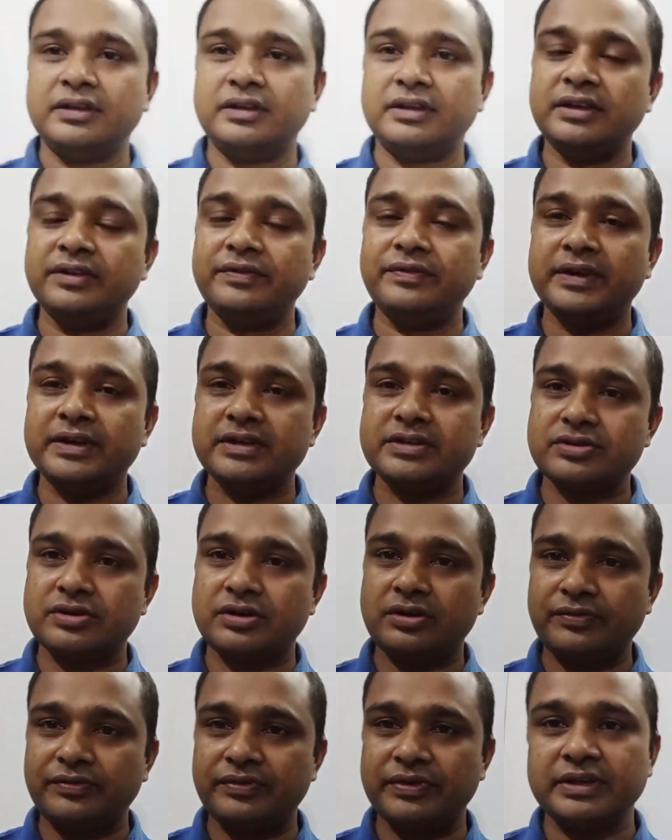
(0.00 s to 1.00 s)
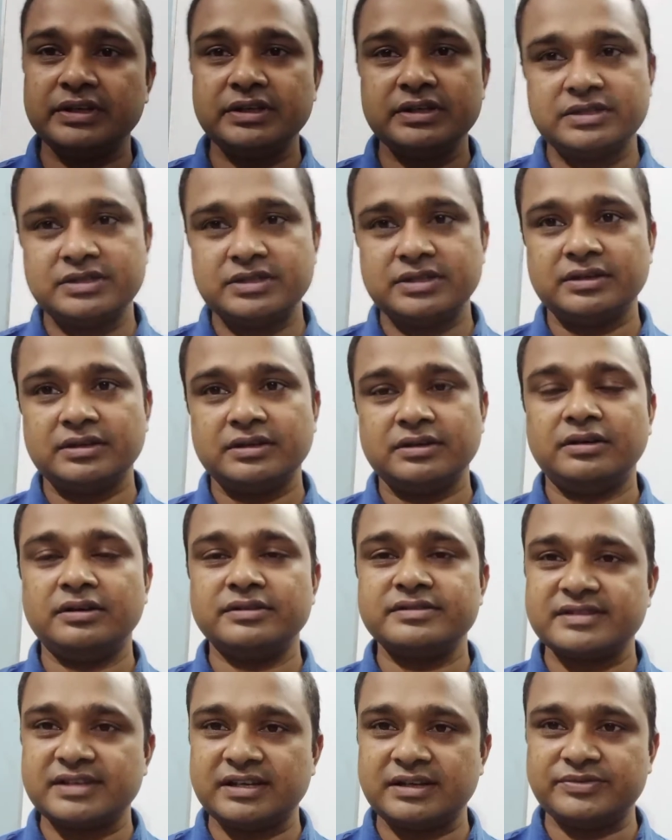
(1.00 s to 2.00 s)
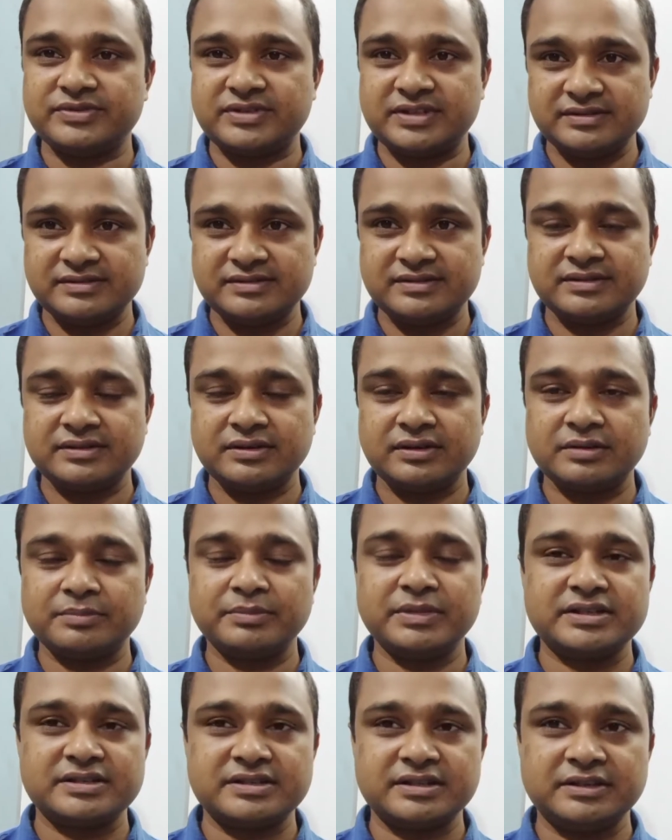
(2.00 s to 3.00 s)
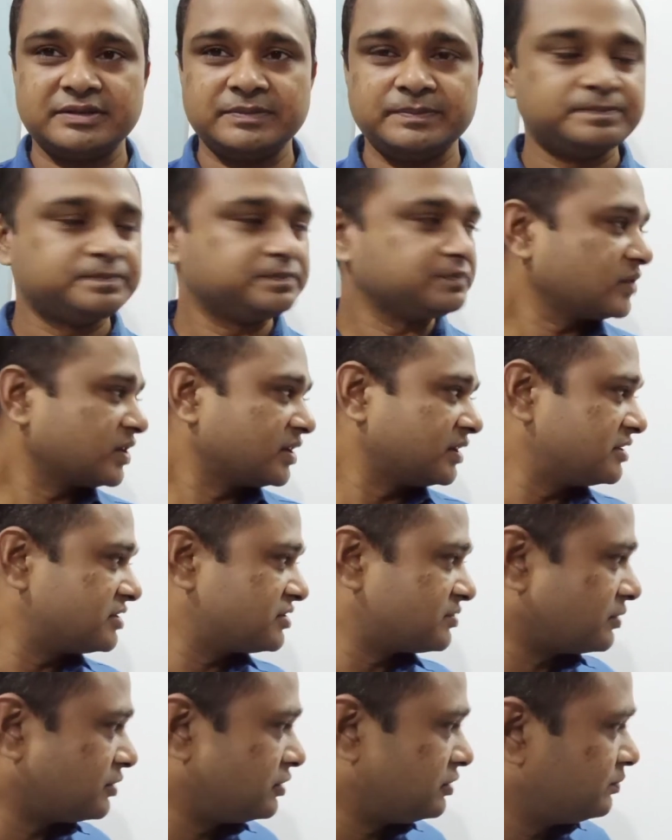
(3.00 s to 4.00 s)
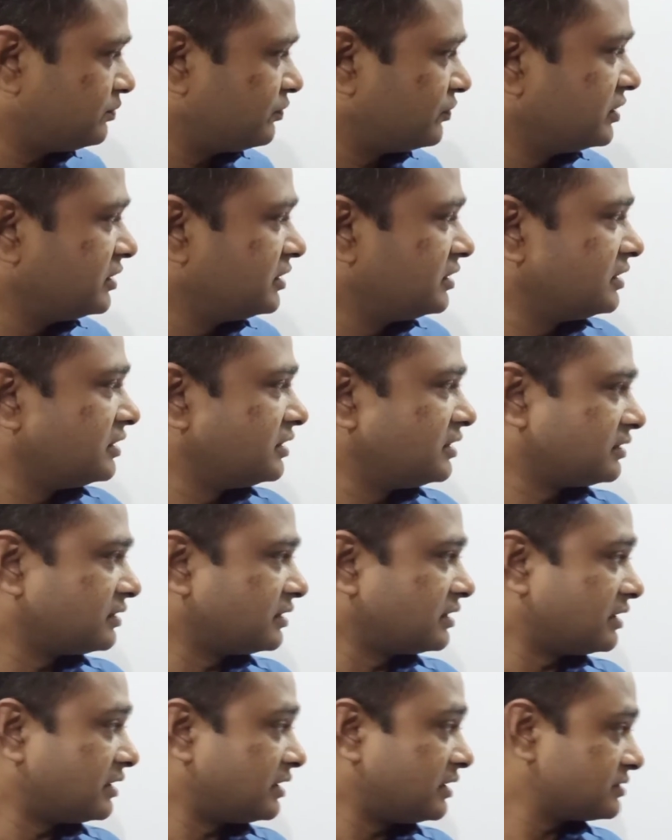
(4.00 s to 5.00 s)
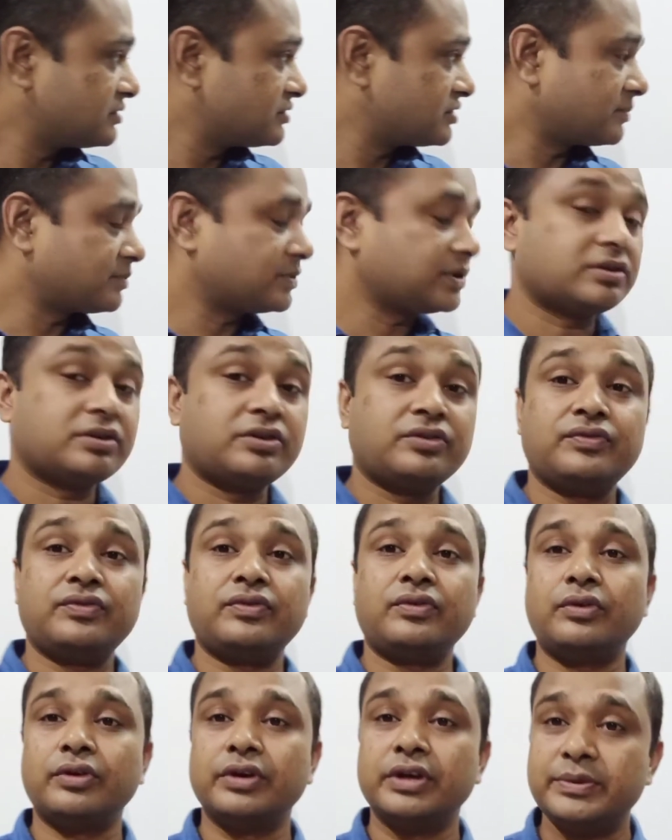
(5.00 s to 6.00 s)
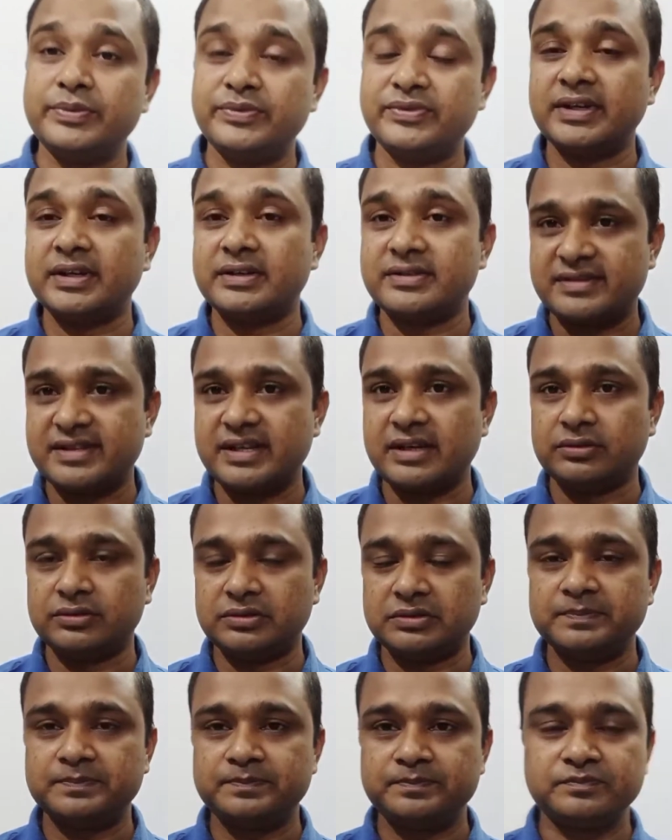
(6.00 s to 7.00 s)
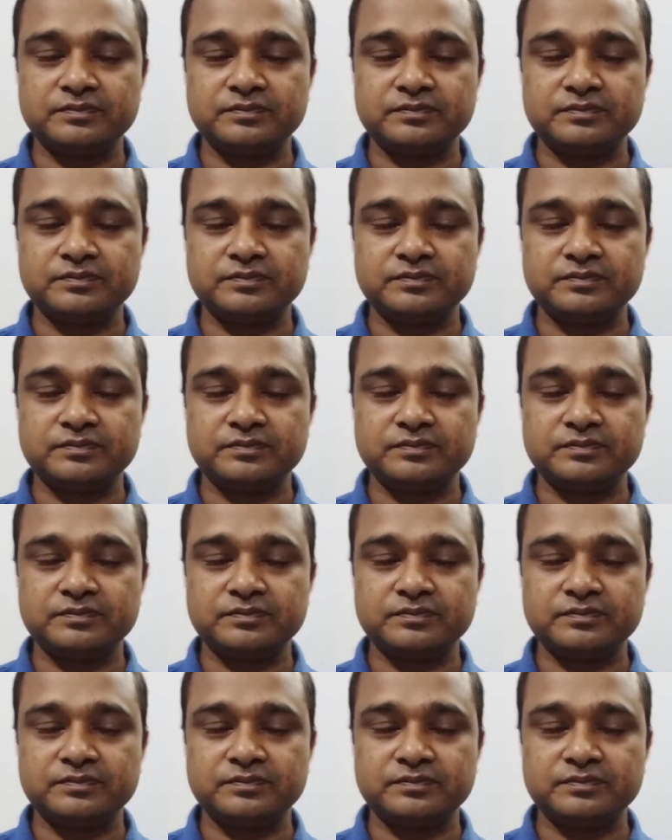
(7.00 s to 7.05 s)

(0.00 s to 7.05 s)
effect of heat on substance or matter. It's from the chapter of waves and sound.